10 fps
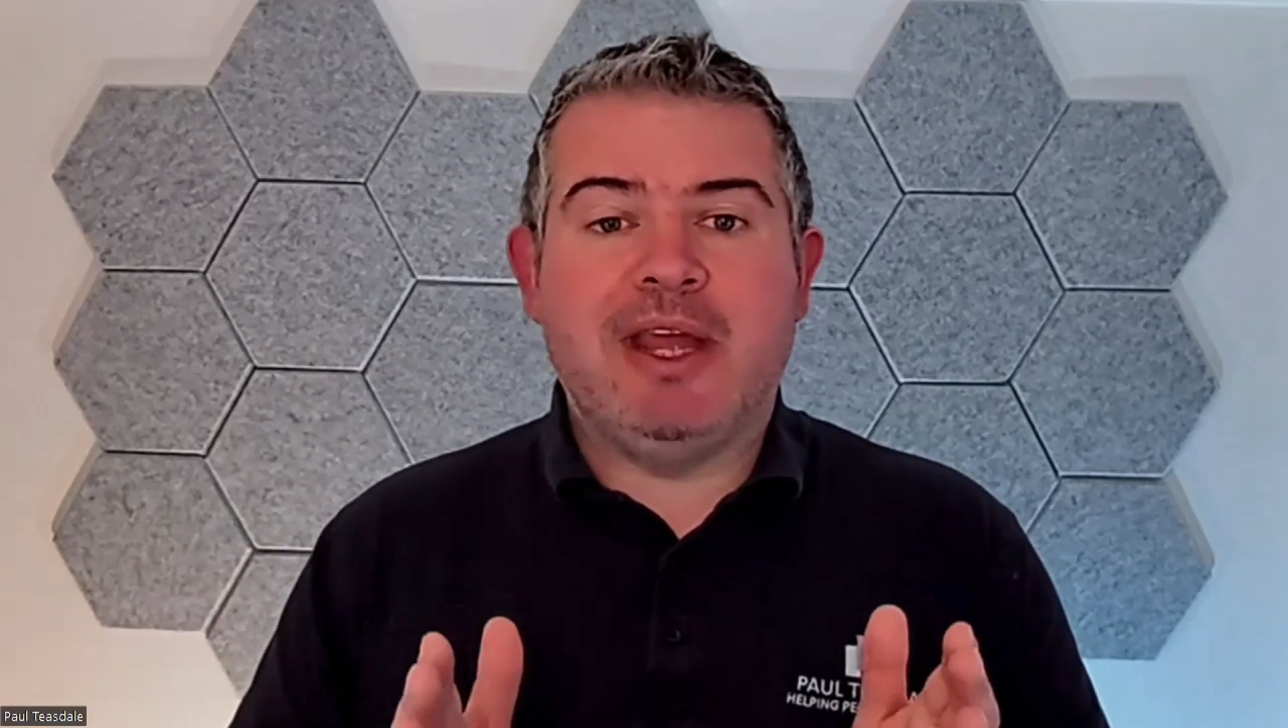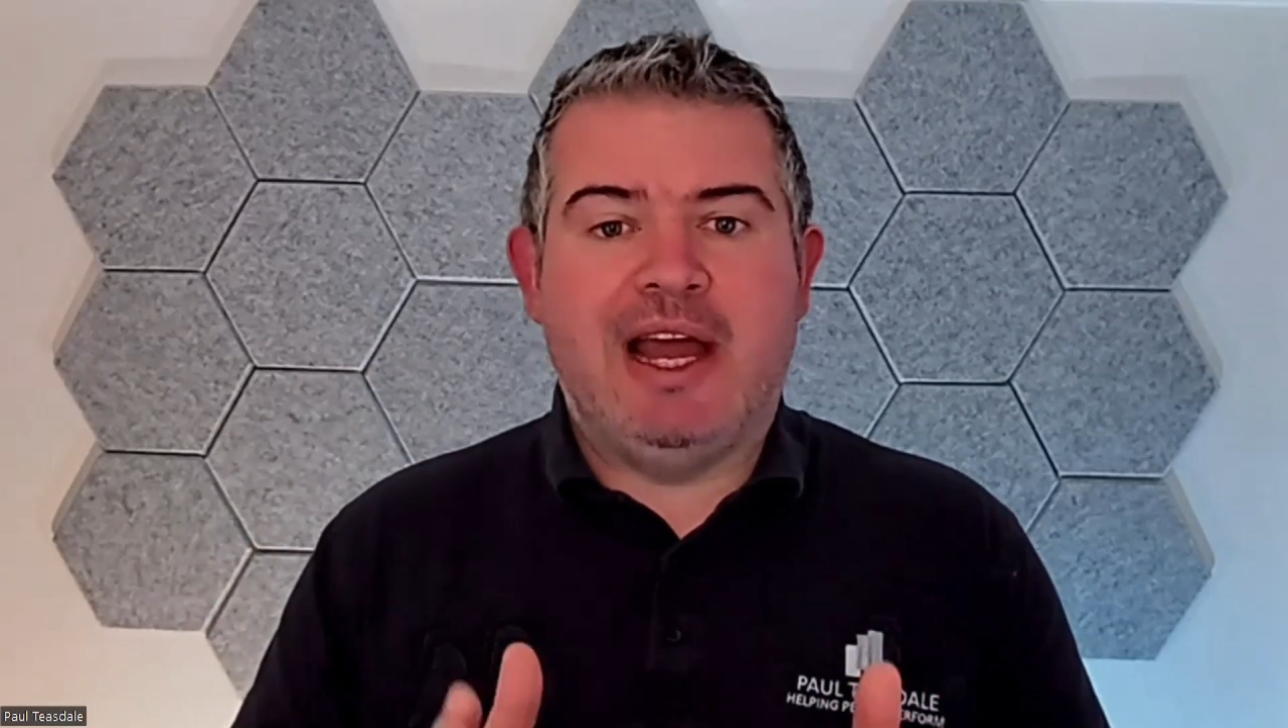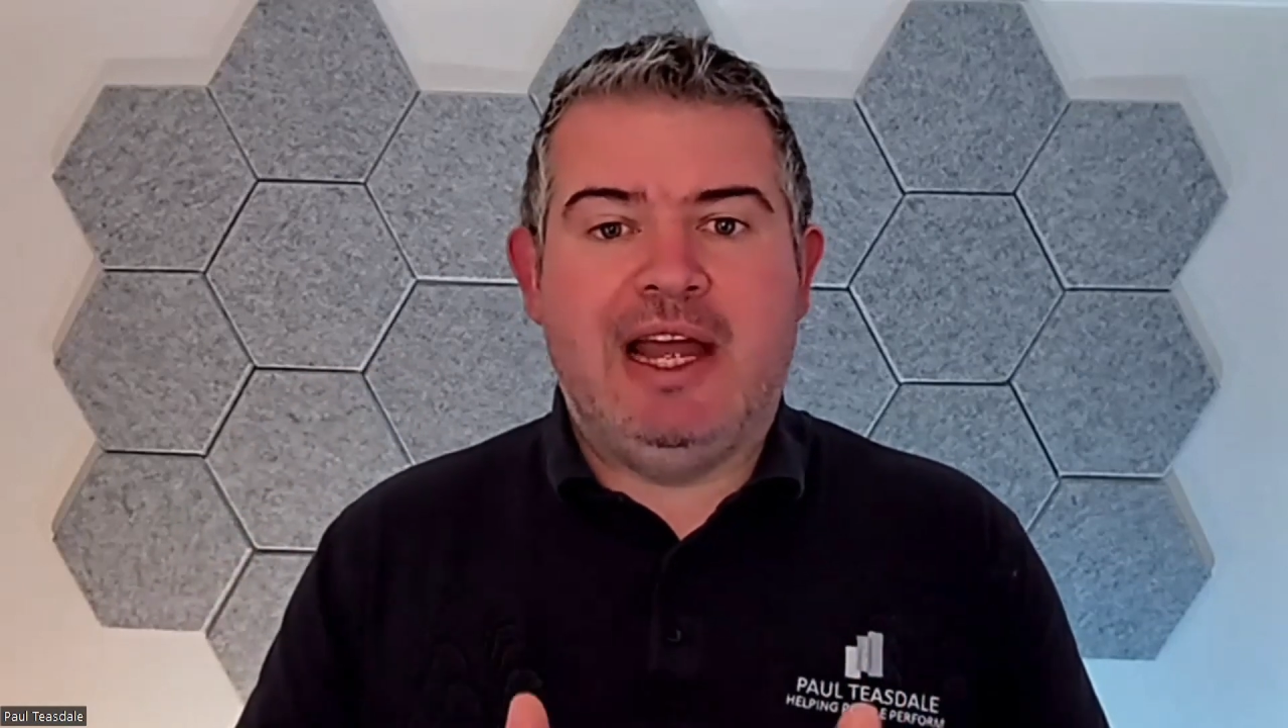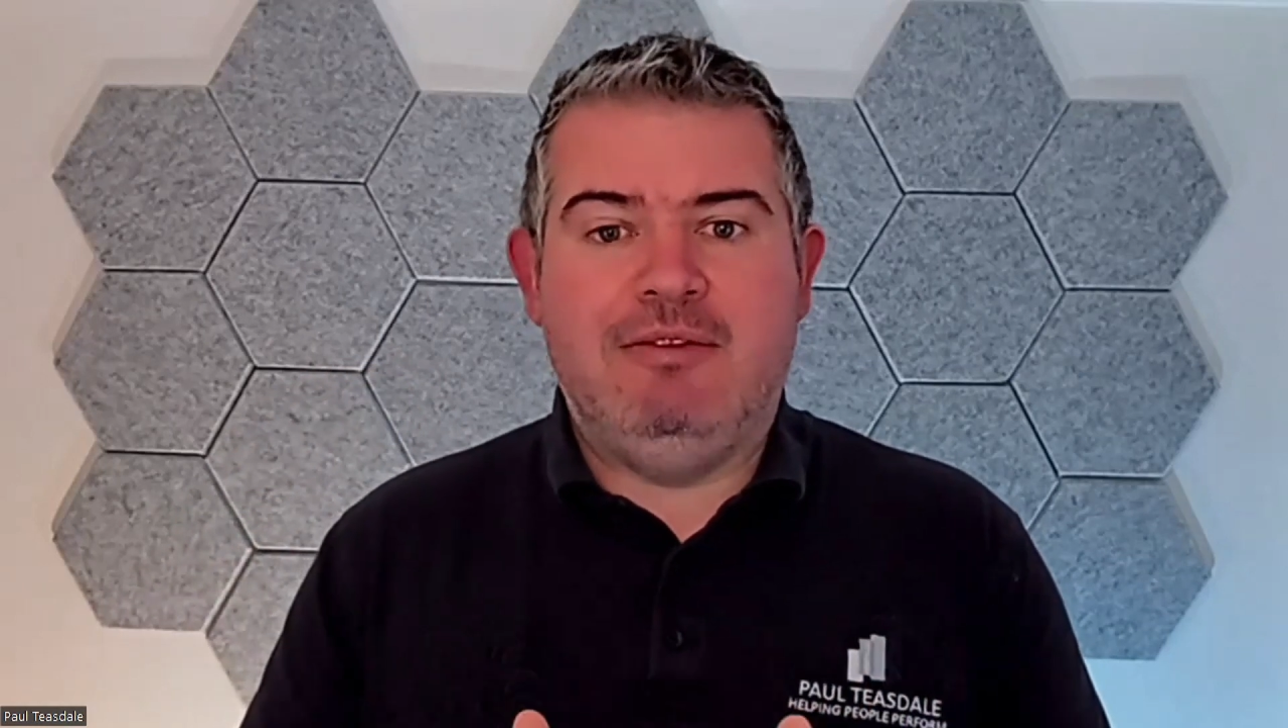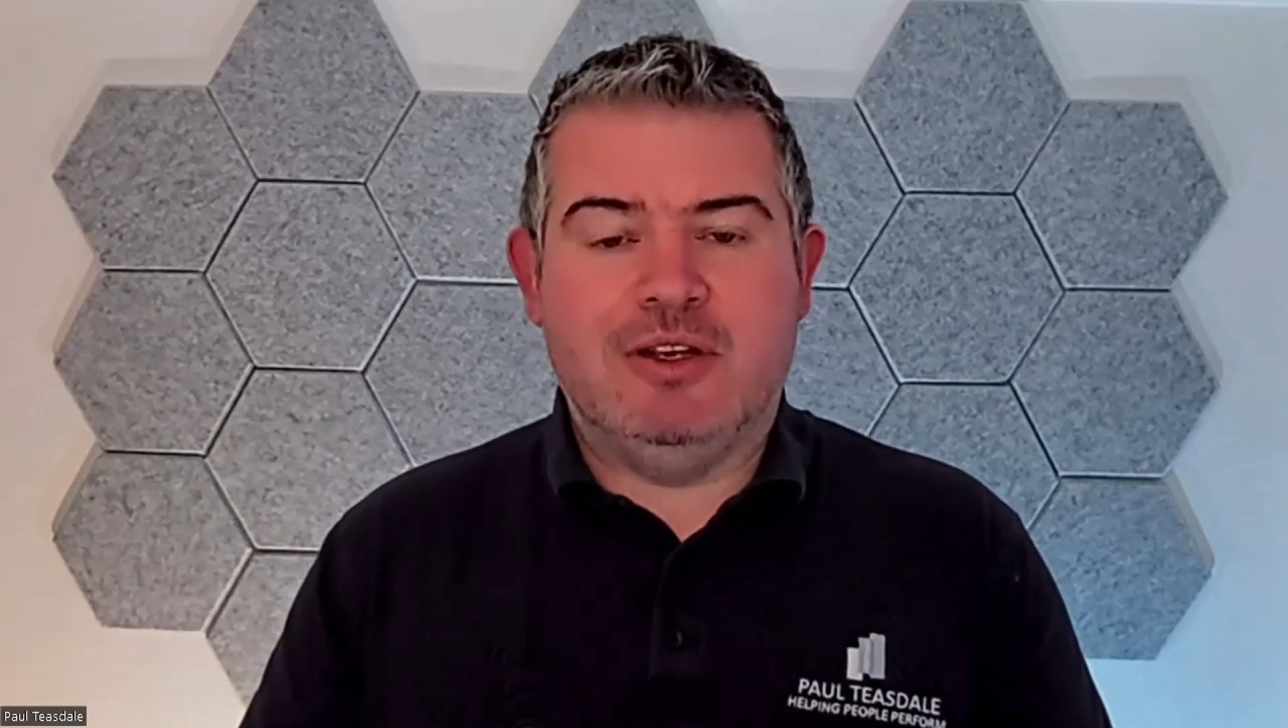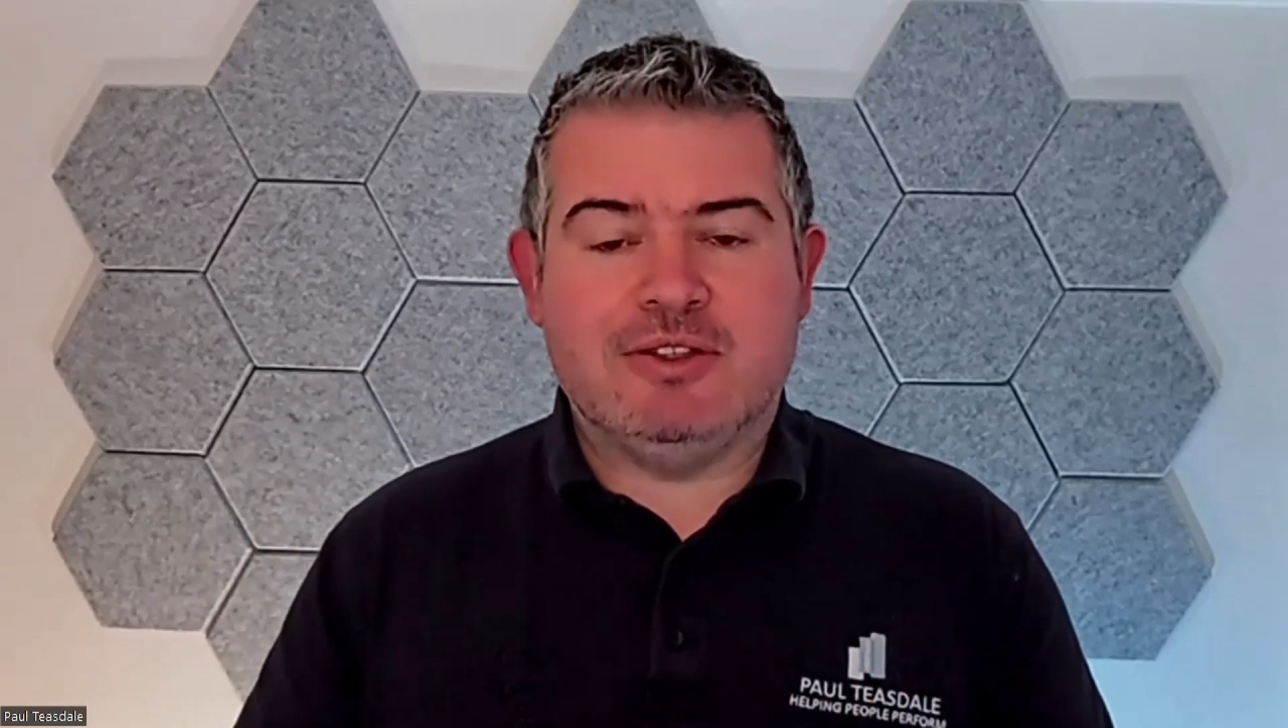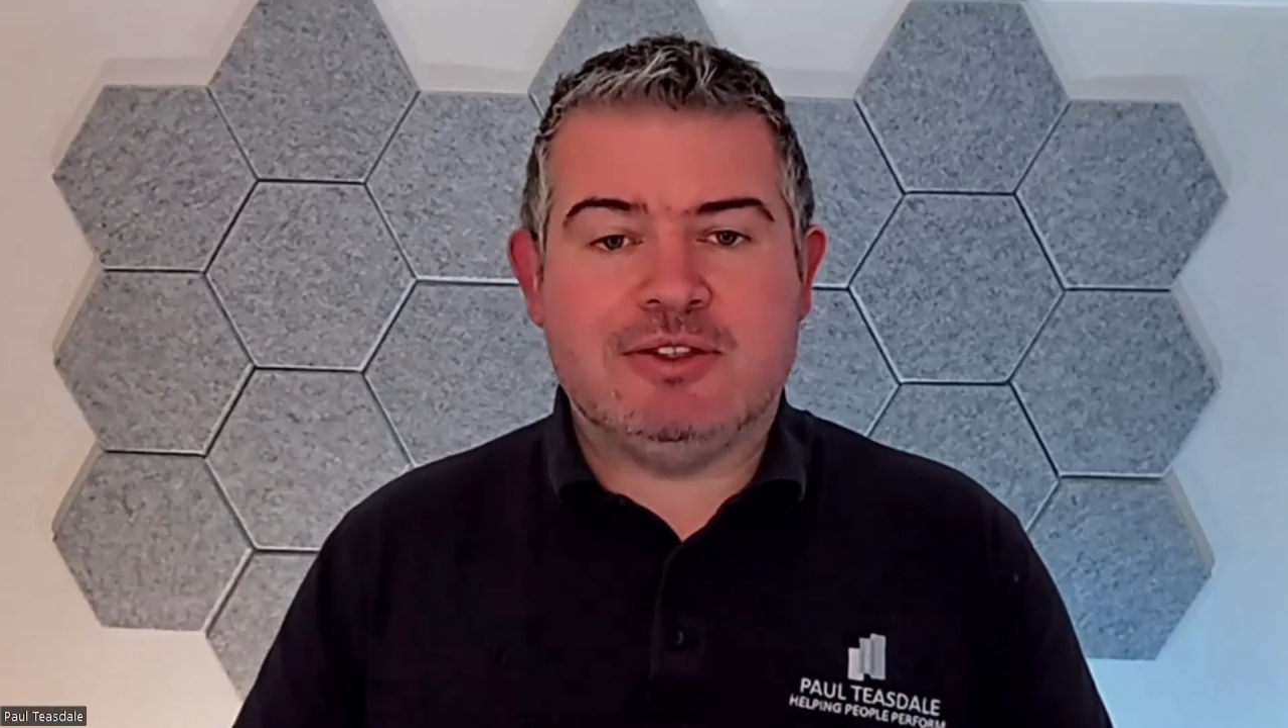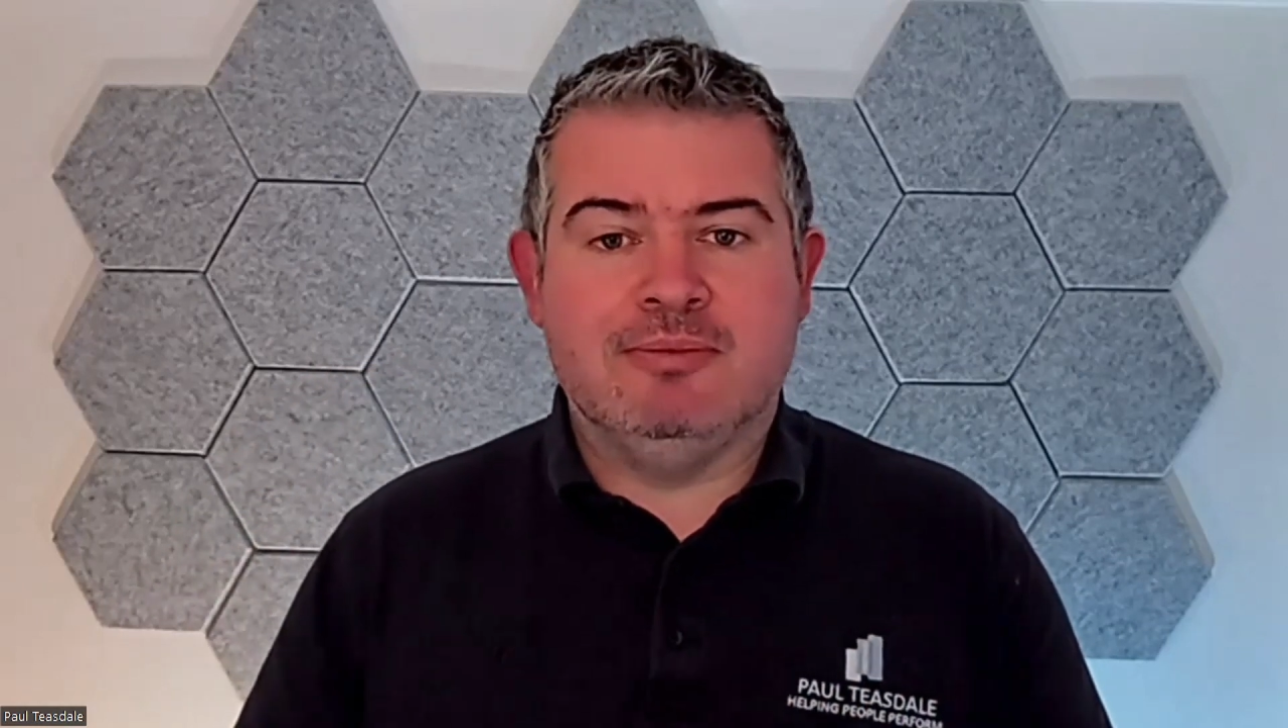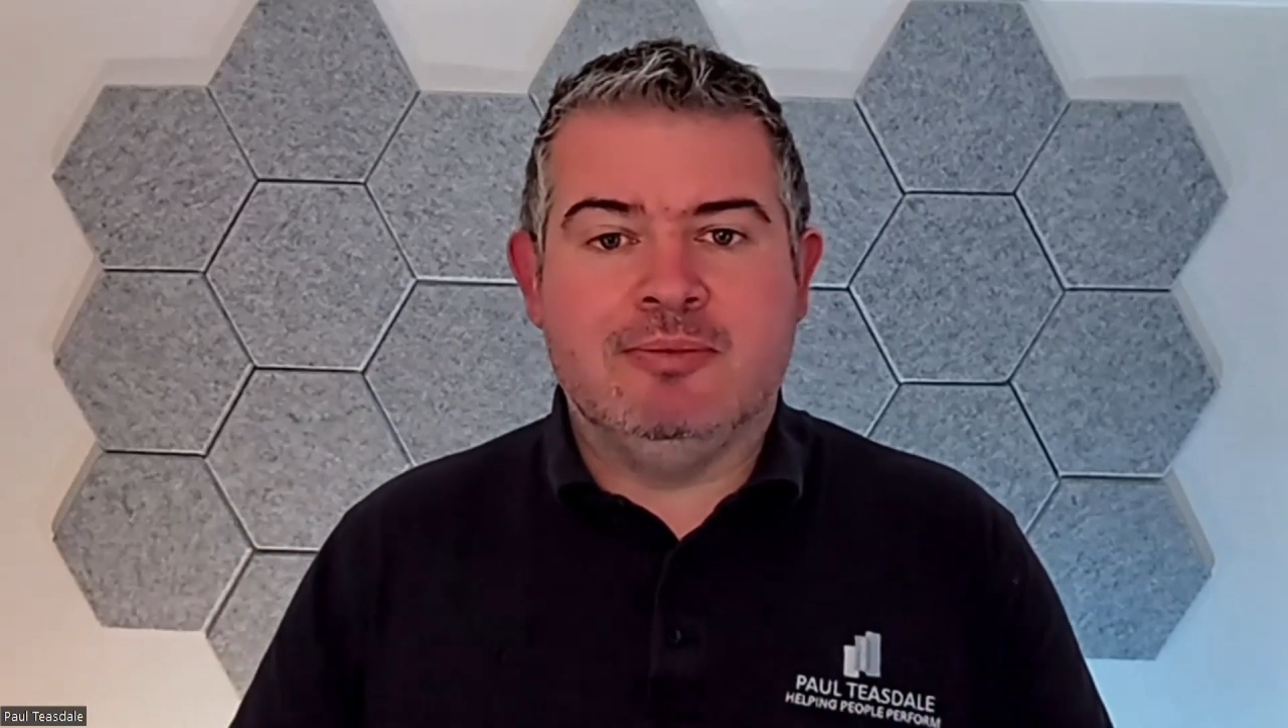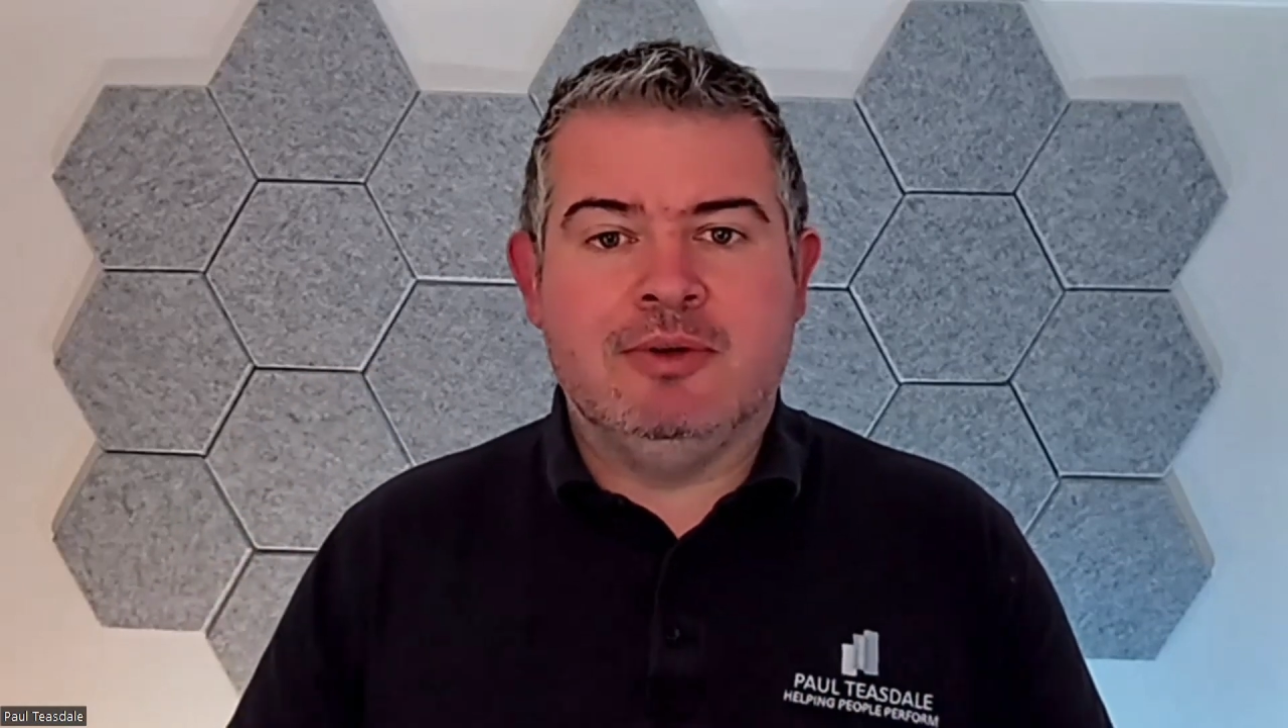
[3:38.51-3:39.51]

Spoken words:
behaviours,